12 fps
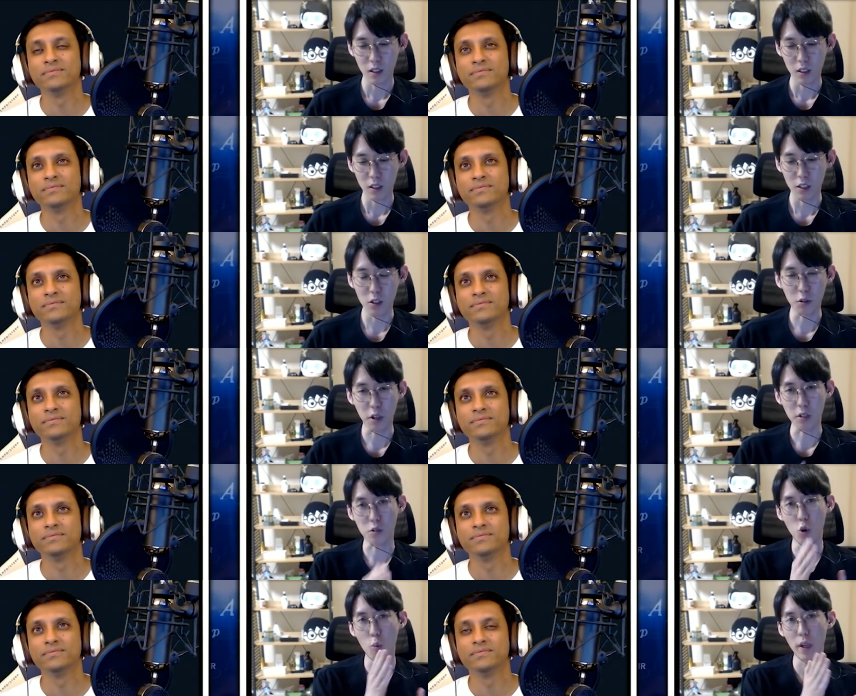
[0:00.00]
Speaker 1: you know there are
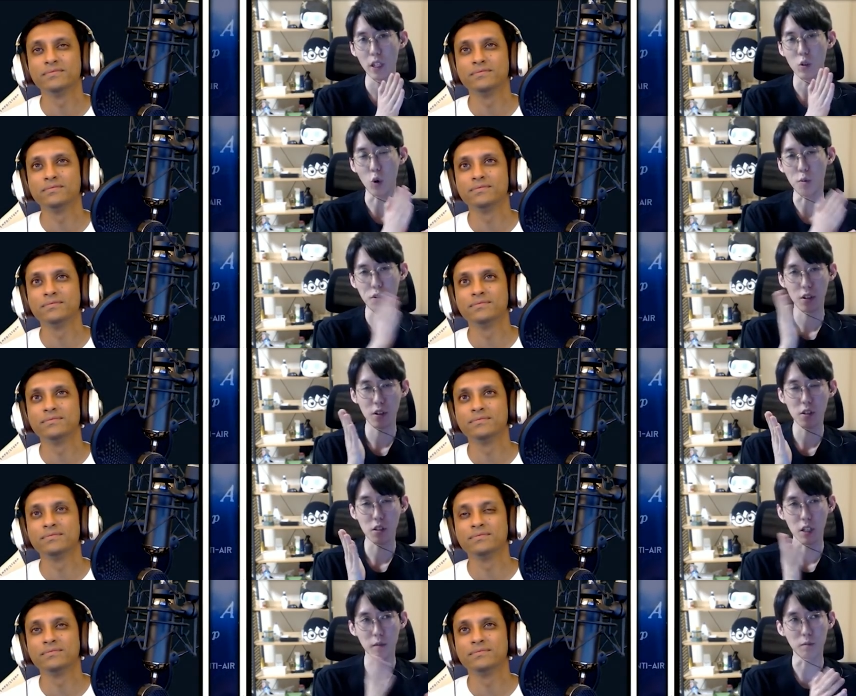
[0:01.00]
so many
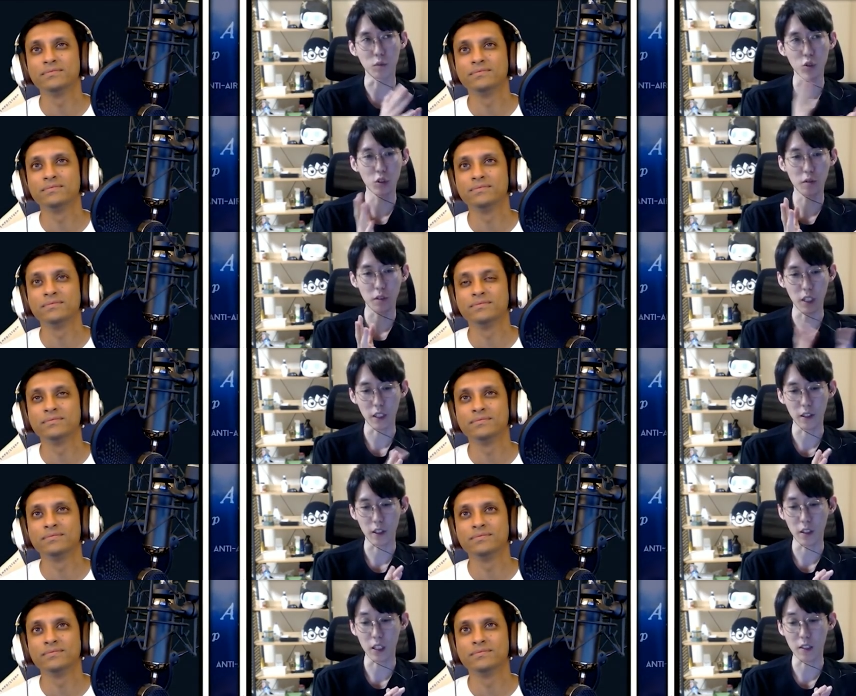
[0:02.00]
options and move, and
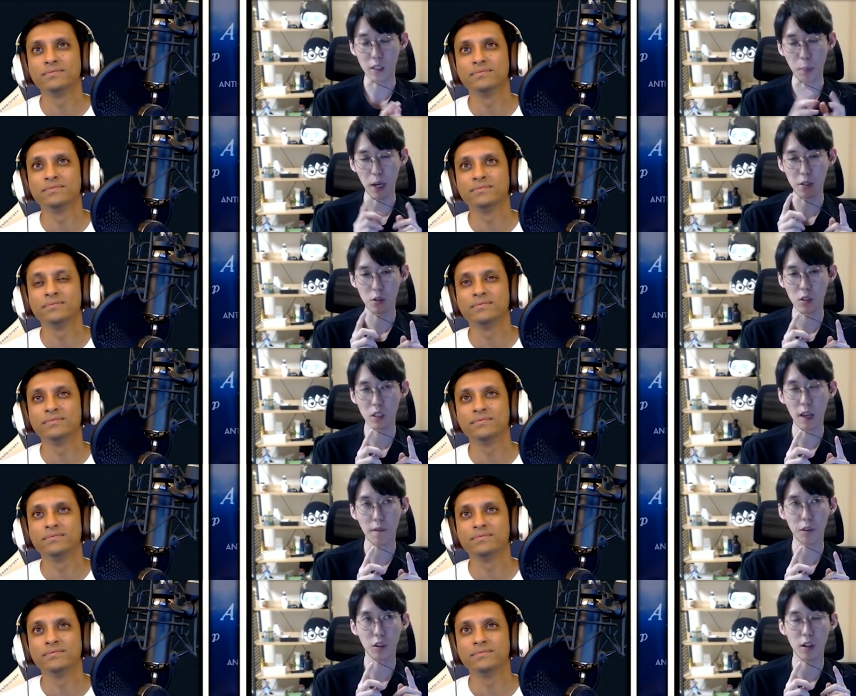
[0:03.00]
especially
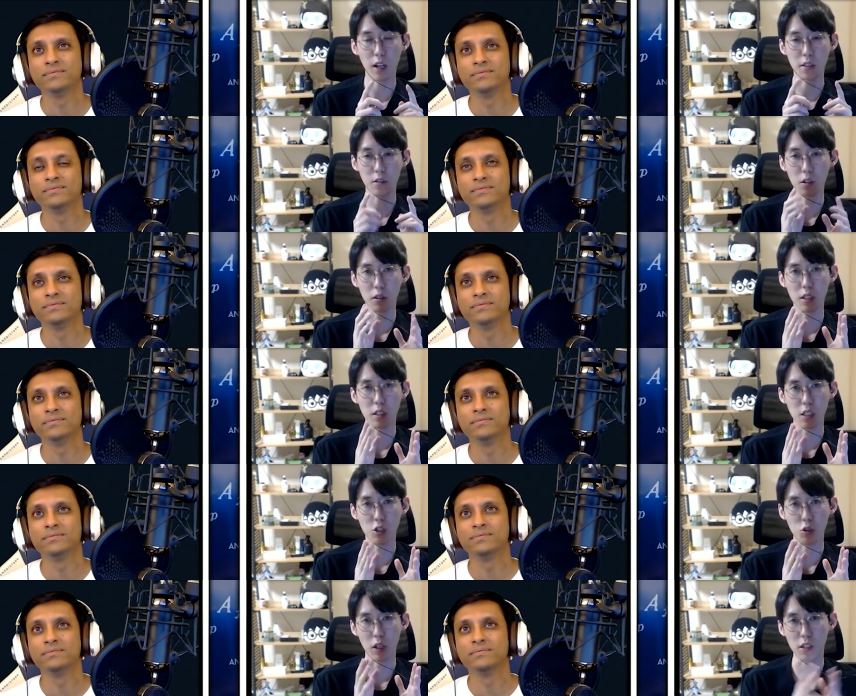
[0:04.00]
after like certain
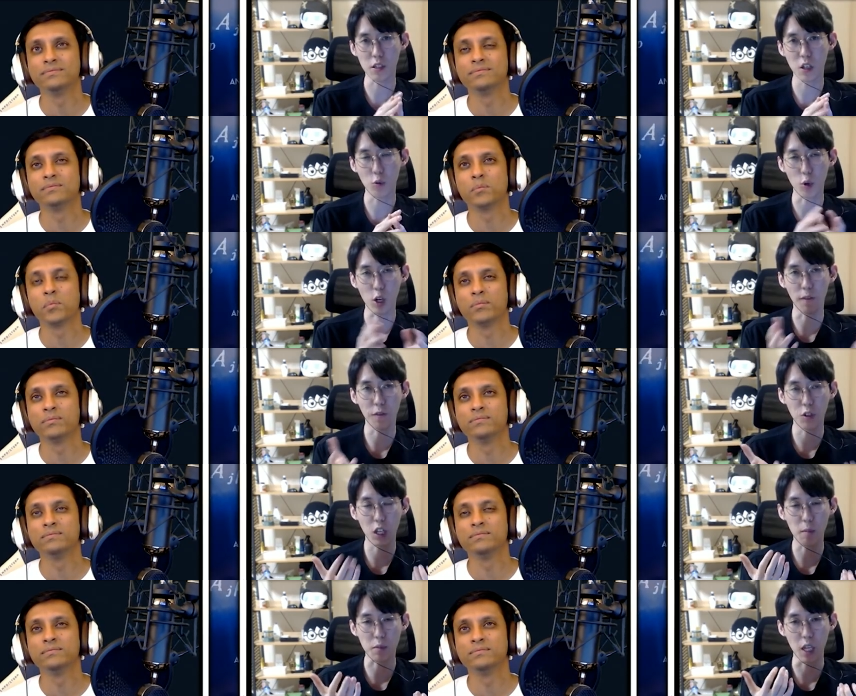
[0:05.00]
situation where
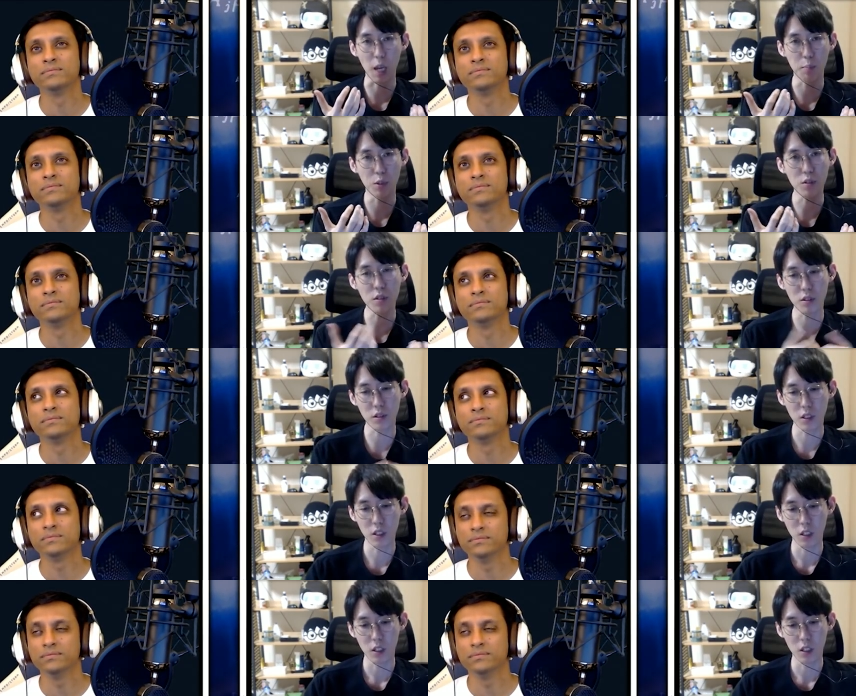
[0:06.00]
frames happens.